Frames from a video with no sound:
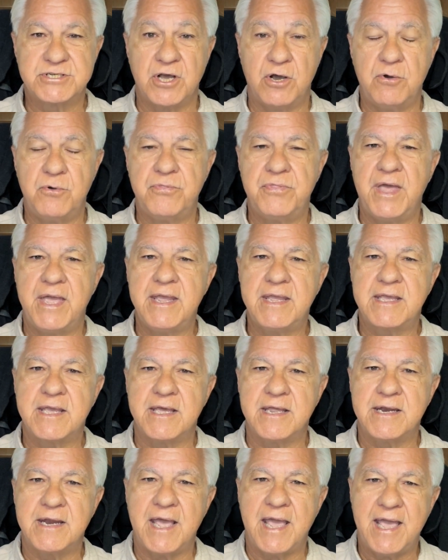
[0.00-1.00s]
so they
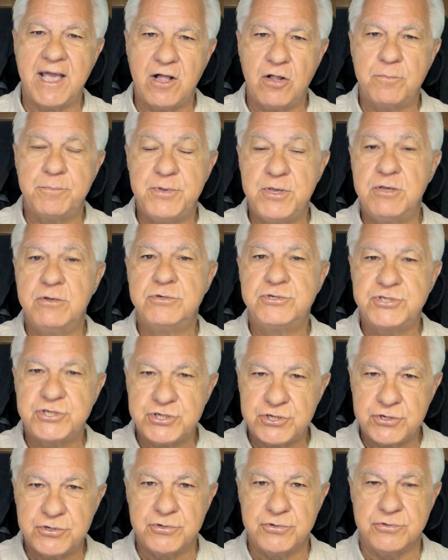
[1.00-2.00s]
can help you
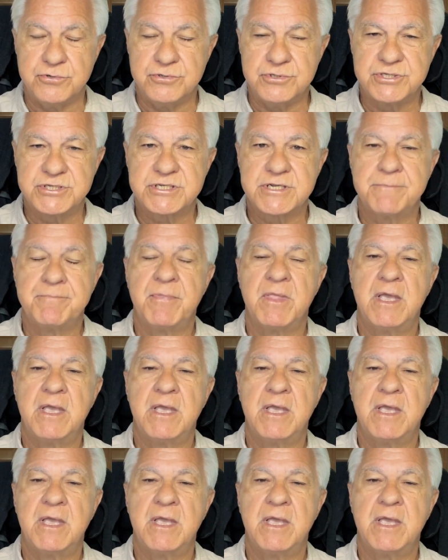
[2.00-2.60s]
choose